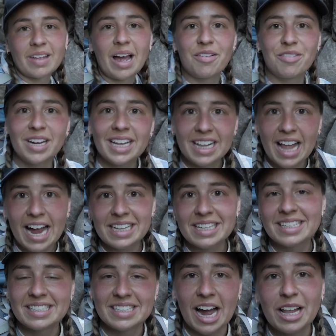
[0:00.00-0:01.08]
I really like
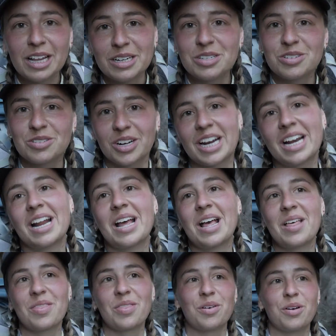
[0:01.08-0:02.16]
this Silent Street.
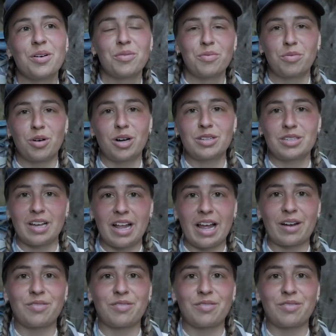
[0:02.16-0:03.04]
The rocks are like